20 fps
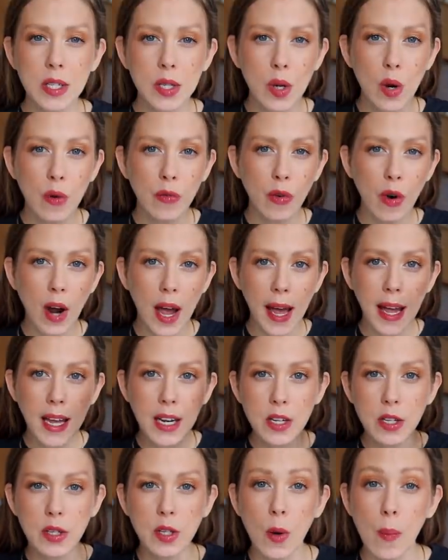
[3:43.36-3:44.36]
to go for a
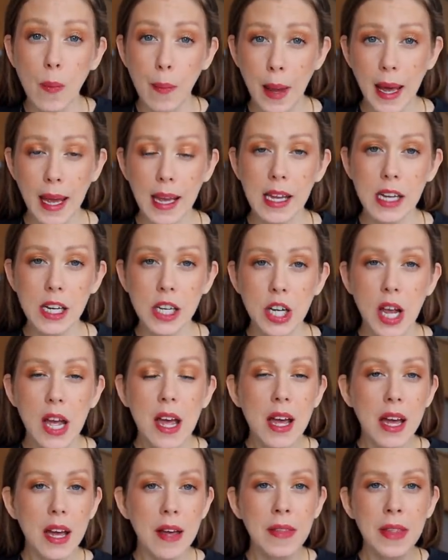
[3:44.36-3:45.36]
head-to-toe beige
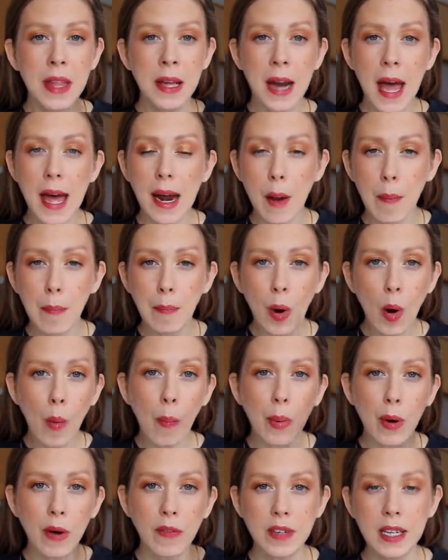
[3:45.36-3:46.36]
and then add a
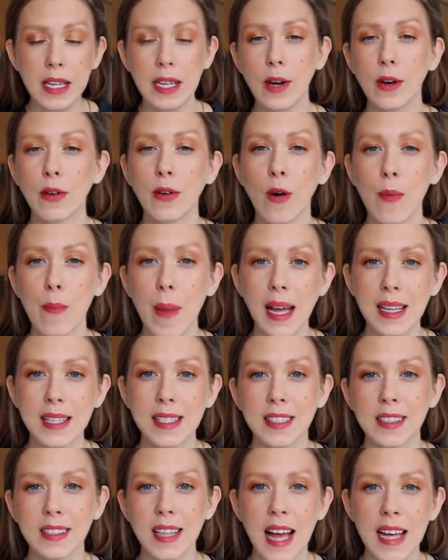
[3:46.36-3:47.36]
pop of neon or
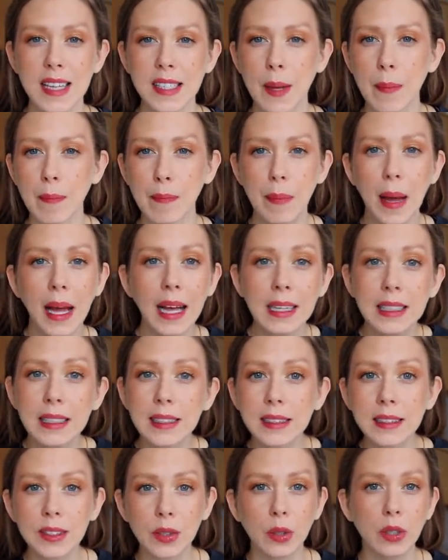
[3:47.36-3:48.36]
pastel as a
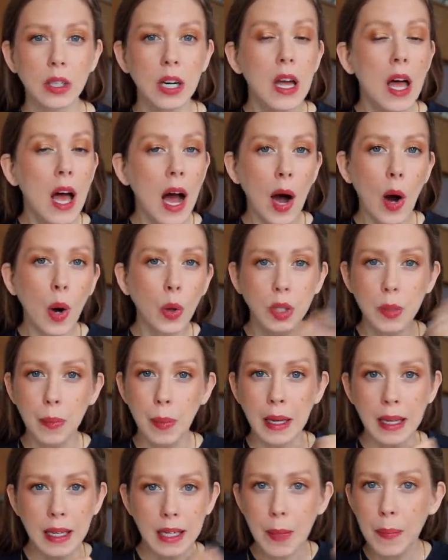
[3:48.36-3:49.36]
belt or a hot
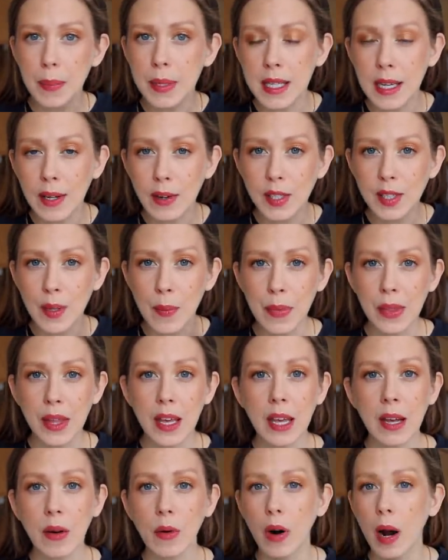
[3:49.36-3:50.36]
pink lipstick or
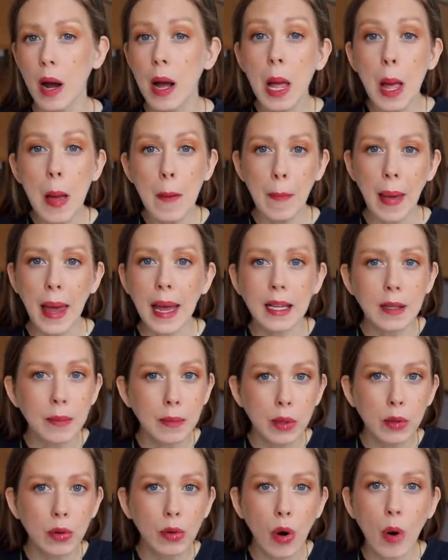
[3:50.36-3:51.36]
something, or a pale
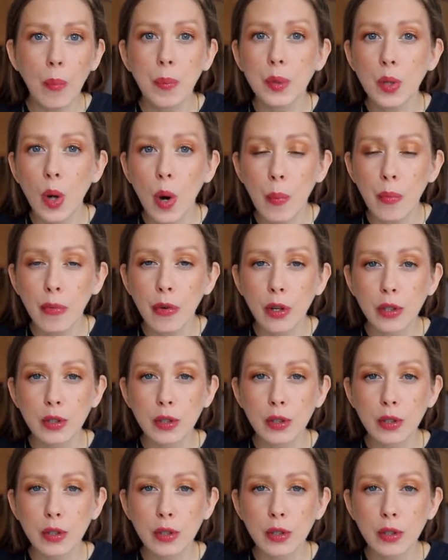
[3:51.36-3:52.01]
blue crop top, for